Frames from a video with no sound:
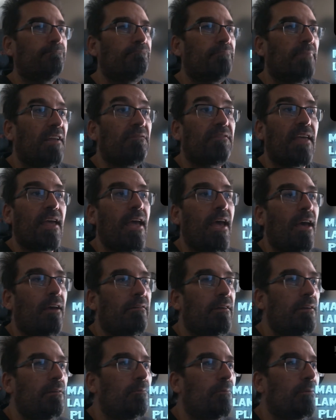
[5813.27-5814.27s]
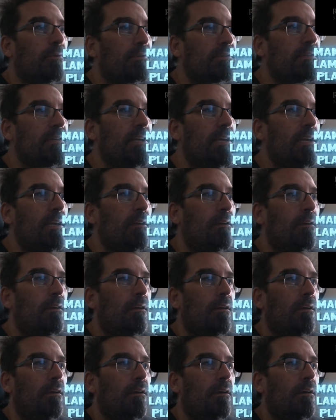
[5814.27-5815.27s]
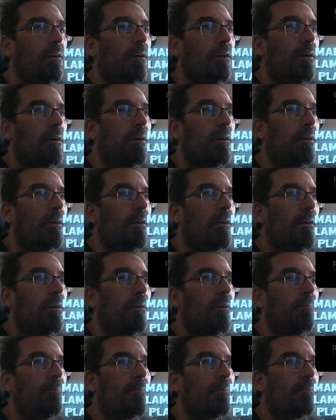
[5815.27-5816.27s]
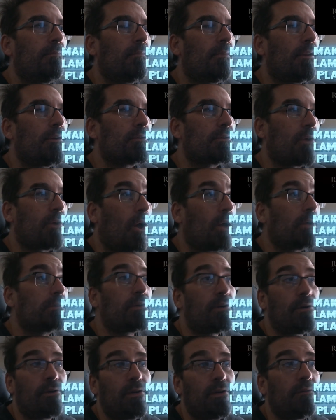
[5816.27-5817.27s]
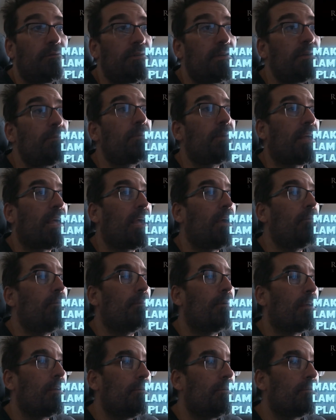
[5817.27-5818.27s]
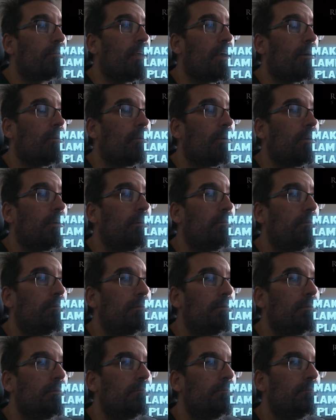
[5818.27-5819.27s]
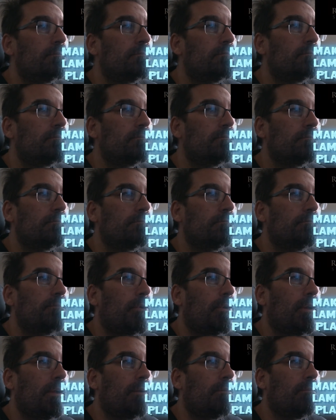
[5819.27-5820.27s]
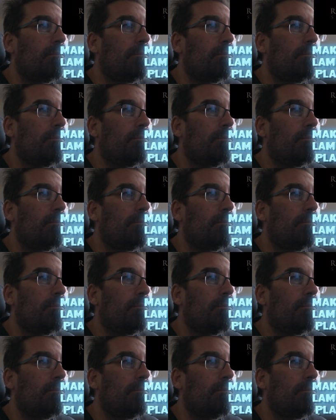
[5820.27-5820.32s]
if they have it, we'll see. There's alternative duplicate. We might use that one. Boolean